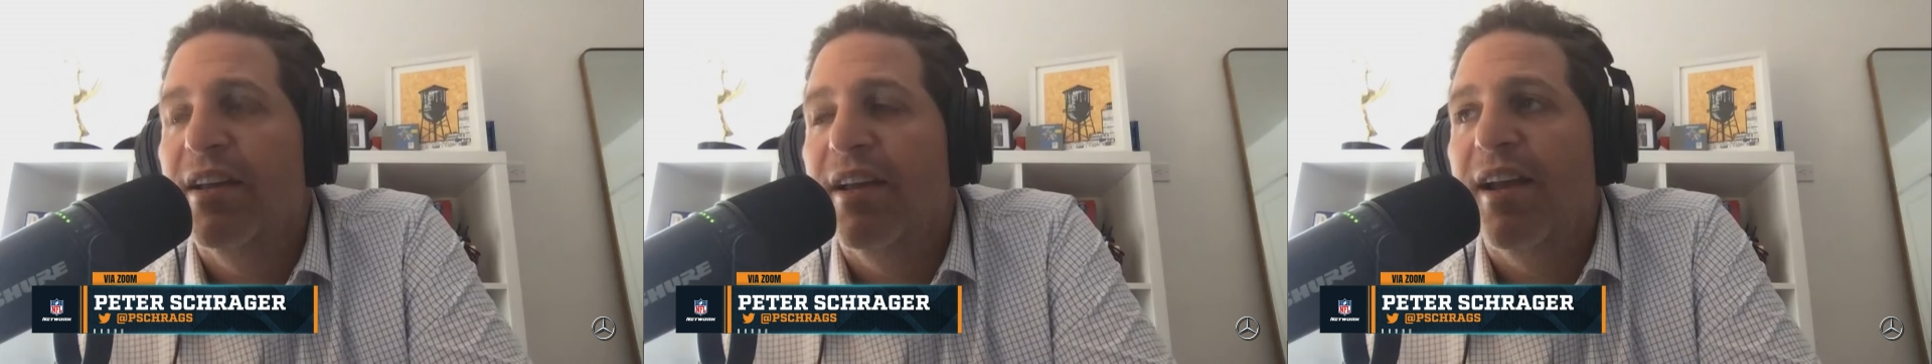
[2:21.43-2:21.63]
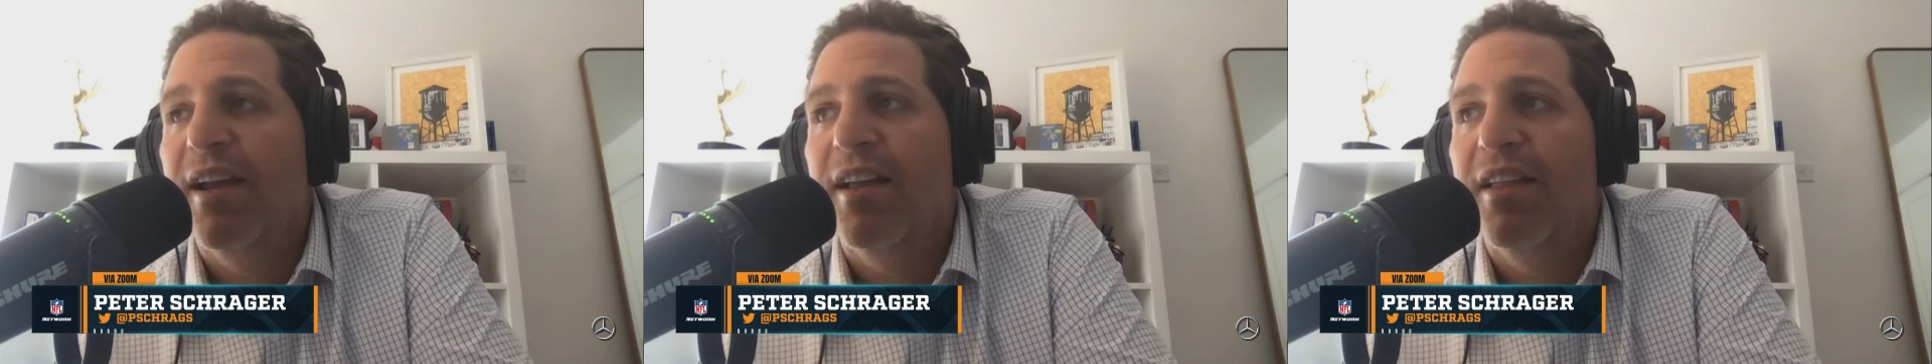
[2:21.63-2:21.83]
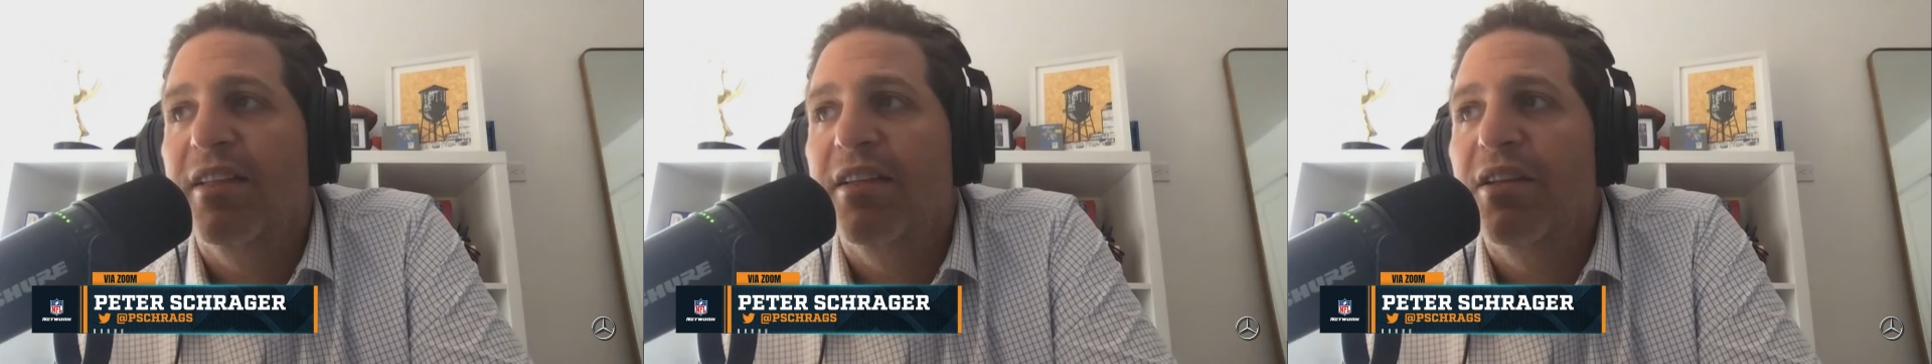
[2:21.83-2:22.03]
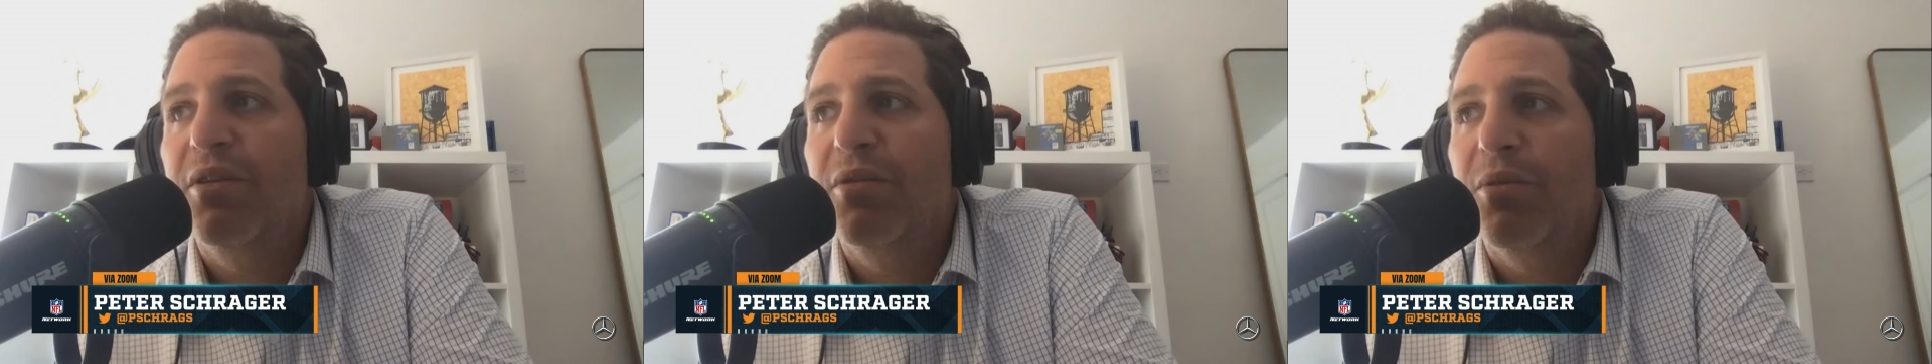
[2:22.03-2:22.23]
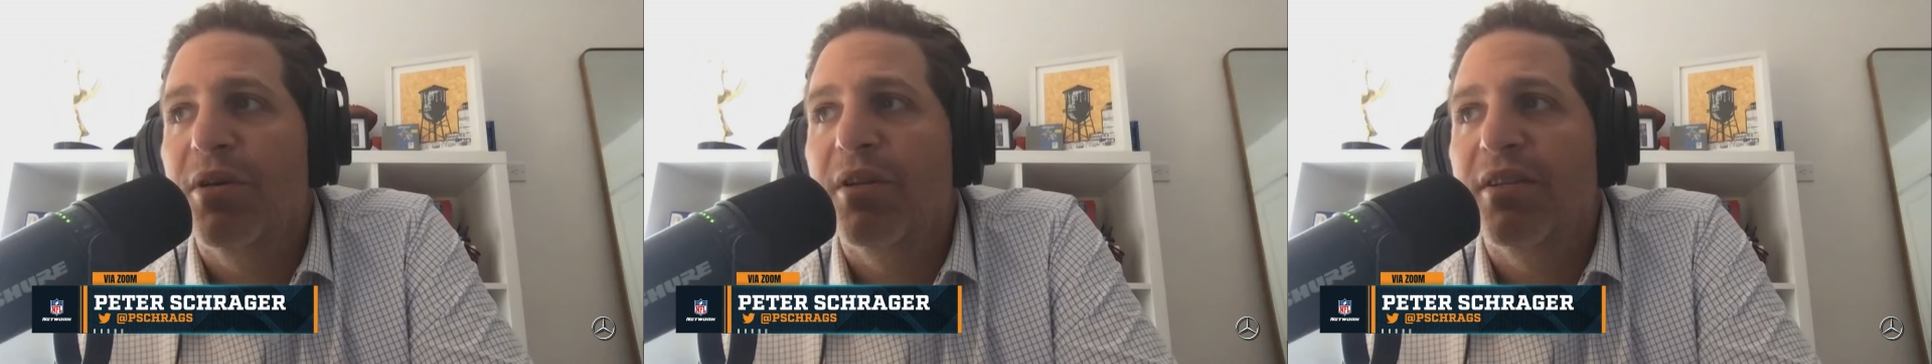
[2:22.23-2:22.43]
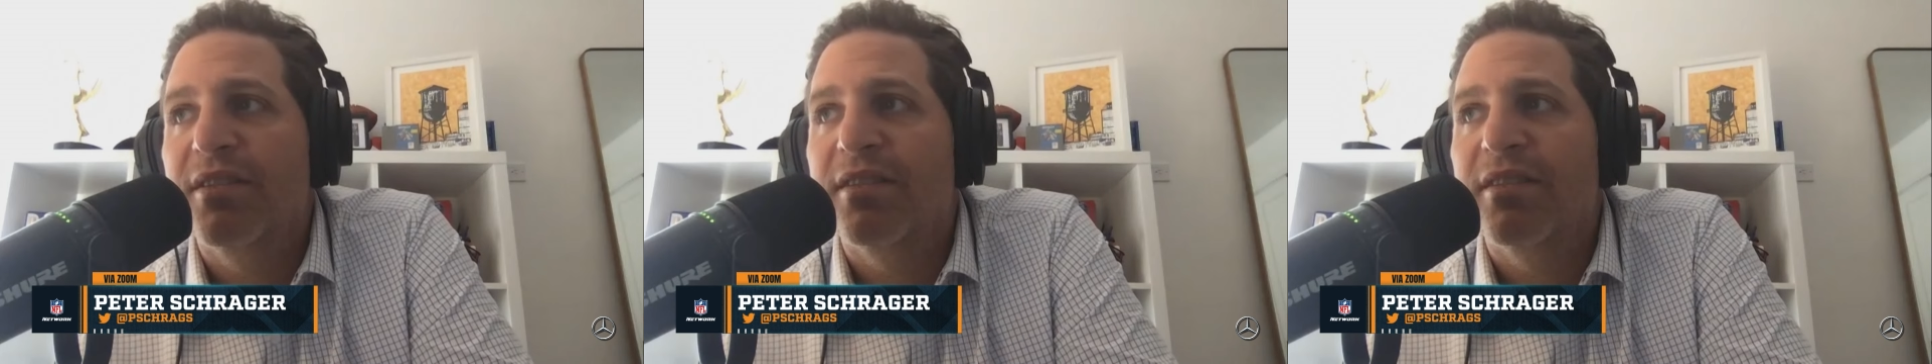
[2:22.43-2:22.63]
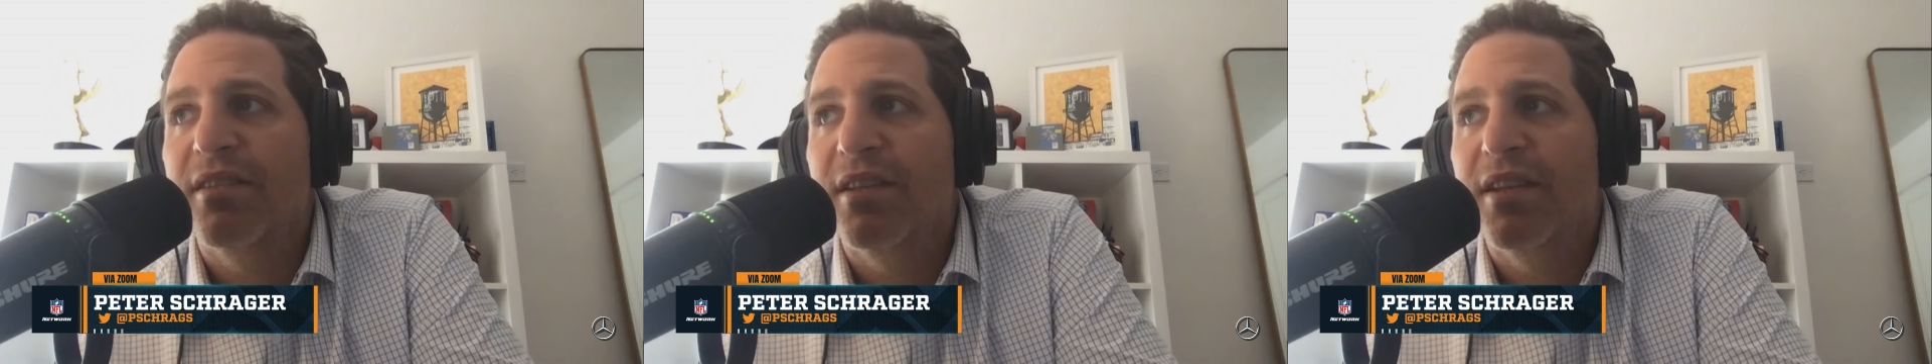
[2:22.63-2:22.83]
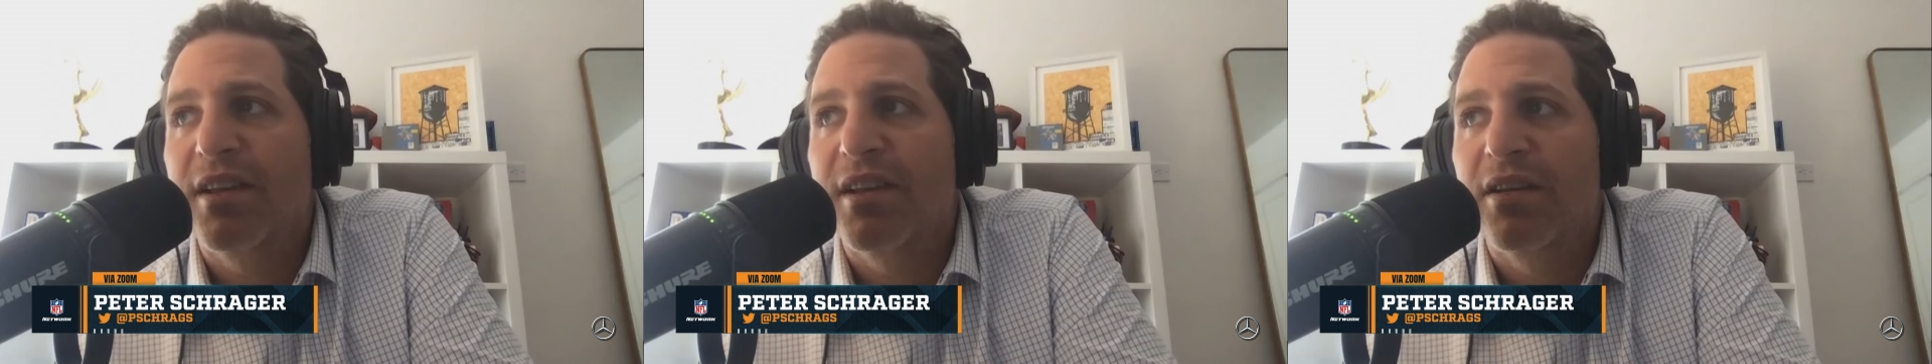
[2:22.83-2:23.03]
And then the other one is
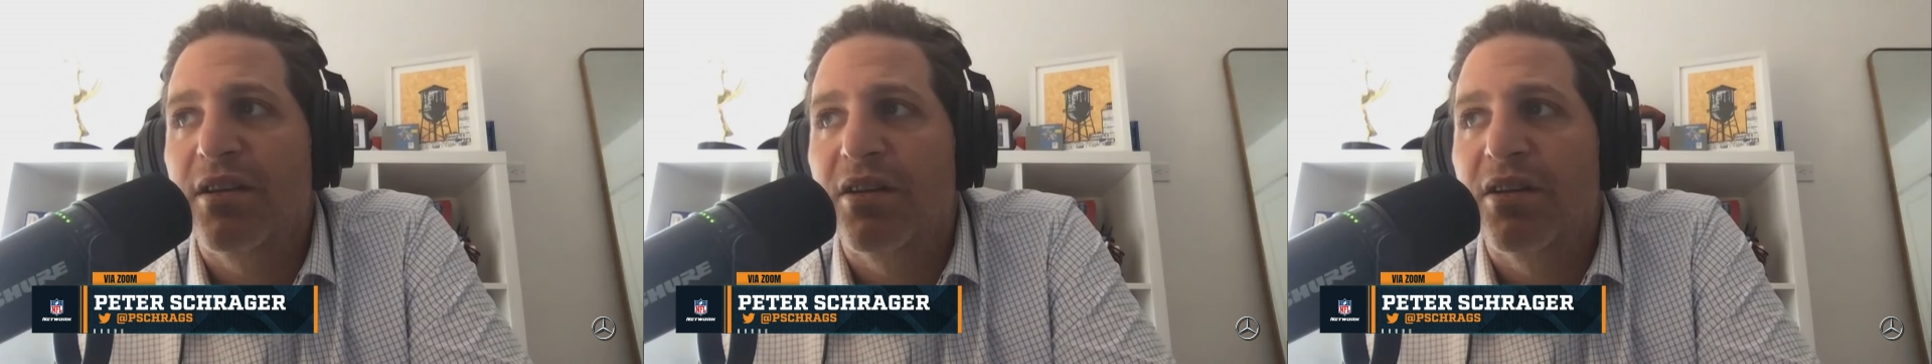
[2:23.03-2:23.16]
the